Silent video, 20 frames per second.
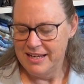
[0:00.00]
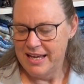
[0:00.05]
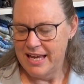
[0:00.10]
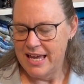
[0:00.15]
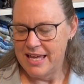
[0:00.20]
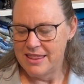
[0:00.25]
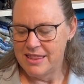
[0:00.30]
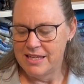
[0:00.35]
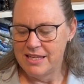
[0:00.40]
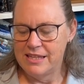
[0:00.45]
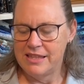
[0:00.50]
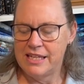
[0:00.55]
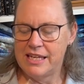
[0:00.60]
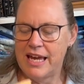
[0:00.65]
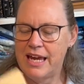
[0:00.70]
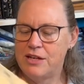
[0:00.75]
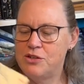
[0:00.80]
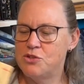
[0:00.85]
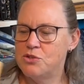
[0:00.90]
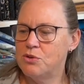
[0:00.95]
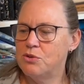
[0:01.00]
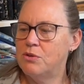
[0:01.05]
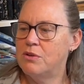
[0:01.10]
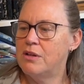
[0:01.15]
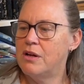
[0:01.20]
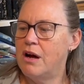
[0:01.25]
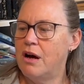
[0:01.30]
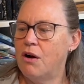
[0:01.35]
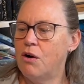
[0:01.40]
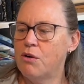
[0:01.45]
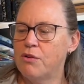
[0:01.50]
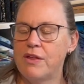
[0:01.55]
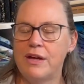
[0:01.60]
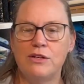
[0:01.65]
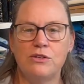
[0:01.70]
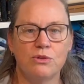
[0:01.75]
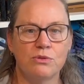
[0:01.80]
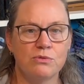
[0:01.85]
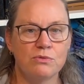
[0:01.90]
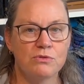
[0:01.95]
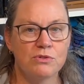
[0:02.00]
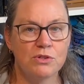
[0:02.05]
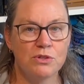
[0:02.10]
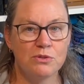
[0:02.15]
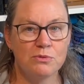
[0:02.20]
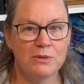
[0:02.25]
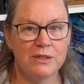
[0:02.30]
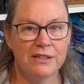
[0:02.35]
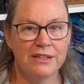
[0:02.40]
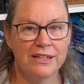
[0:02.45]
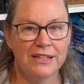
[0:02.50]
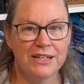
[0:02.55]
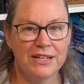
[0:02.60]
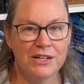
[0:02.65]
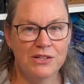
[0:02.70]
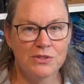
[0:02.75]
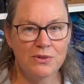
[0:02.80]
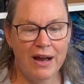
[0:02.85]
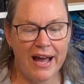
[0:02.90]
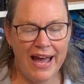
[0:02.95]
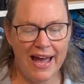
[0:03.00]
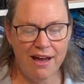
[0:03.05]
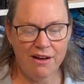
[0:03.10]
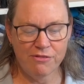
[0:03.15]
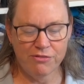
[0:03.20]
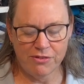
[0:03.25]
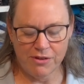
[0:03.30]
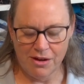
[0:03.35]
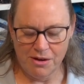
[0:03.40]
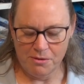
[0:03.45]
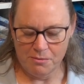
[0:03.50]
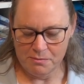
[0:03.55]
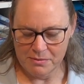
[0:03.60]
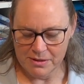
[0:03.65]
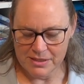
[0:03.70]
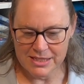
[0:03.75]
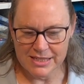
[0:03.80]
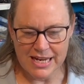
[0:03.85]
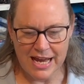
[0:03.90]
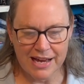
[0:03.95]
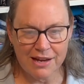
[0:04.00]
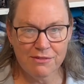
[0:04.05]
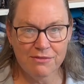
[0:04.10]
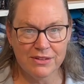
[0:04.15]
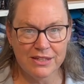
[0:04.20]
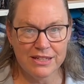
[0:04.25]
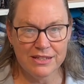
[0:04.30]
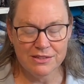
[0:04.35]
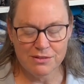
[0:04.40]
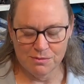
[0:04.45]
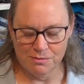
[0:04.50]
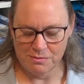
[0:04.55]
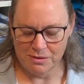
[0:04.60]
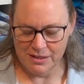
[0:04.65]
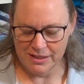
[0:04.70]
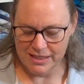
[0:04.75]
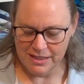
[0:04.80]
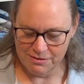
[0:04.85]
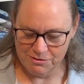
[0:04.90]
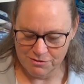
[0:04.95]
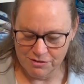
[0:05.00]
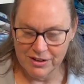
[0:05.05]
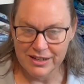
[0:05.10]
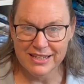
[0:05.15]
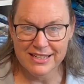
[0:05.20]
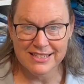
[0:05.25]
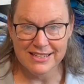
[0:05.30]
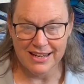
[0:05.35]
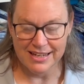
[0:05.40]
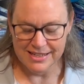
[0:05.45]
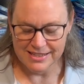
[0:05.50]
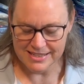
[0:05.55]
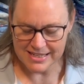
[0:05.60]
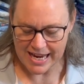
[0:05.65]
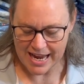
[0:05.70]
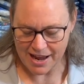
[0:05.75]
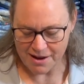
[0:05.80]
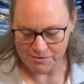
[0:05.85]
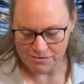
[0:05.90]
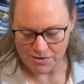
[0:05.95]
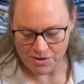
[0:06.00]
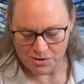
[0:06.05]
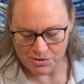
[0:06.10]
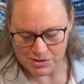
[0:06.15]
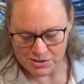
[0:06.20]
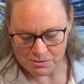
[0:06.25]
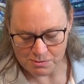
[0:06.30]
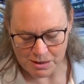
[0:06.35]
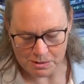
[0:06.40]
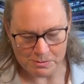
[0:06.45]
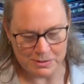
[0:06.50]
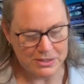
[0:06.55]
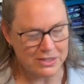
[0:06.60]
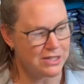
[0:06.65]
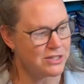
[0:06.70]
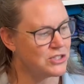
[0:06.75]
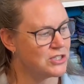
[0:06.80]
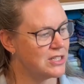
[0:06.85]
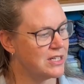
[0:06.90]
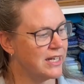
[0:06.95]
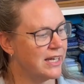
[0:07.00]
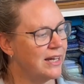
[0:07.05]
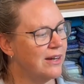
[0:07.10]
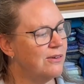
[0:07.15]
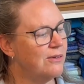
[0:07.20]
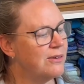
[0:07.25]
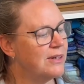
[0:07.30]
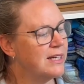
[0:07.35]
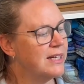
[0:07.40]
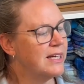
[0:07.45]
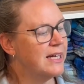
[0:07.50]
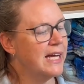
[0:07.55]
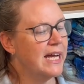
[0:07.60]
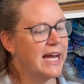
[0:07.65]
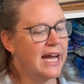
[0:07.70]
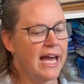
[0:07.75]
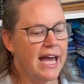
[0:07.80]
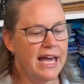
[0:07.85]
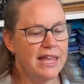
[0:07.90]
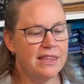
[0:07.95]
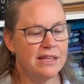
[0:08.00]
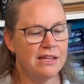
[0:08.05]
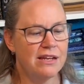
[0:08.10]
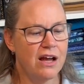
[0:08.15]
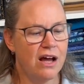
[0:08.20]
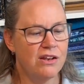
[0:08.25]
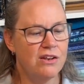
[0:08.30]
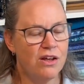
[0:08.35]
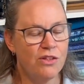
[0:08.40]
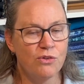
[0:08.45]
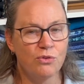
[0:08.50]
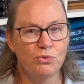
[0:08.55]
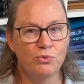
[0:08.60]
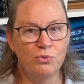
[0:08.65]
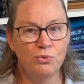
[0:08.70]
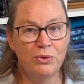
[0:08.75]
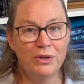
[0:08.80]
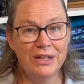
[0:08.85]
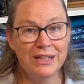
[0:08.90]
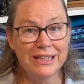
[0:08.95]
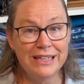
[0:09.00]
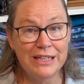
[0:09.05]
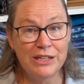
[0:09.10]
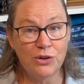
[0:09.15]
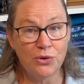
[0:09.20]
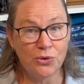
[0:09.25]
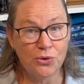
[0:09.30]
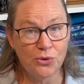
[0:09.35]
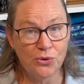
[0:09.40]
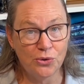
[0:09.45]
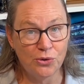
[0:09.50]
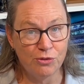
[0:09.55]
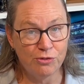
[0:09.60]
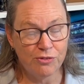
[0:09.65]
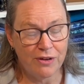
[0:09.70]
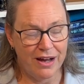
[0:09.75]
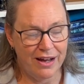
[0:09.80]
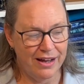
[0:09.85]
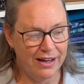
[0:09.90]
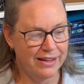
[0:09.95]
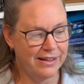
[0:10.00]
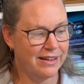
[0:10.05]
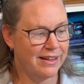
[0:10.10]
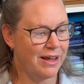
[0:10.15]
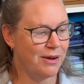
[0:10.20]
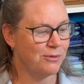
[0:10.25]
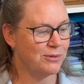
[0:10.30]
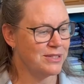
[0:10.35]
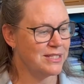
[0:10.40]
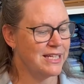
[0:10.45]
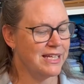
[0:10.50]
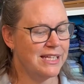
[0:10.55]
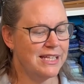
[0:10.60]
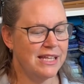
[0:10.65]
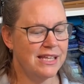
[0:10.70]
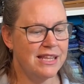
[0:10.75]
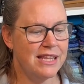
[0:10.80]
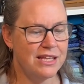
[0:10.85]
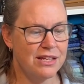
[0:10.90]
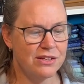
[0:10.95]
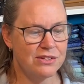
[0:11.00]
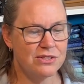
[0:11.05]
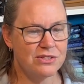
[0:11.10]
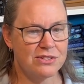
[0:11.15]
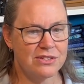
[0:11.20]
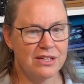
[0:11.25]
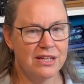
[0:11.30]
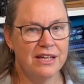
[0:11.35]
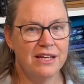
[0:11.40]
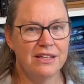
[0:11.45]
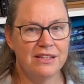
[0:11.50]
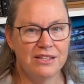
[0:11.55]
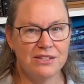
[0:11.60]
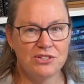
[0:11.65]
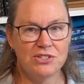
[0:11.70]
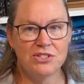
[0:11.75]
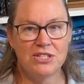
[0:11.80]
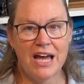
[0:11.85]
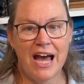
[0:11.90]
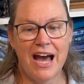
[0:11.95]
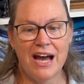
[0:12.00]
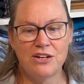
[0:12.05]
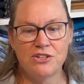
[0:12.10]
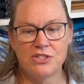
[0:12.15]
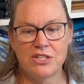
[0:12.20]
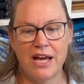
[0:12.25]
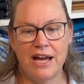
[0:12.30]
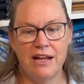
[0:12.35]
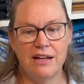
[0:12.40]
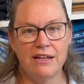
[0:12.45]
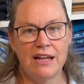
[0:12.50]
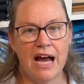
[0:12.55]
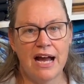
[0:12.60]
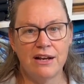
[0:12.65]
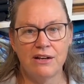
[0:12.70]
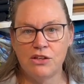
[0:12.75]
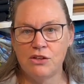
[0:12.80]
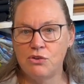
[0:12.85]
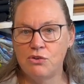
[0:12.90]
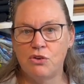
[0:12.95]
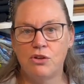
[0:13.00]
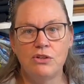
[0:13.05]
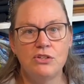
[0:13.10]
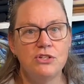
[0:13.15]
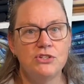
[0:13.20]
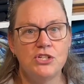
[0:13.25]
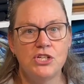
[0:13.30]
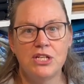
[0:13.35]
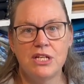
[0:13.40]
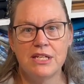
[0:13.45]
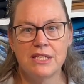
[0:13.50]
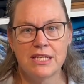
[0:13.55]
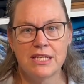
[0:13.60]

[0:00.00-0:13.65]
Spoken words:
And then the Angel, Earth Angel, excuse me. So I have a stack of these. I'm, again, very excited to have those in my possession now. And then another really cool find that was in this stash that she didn't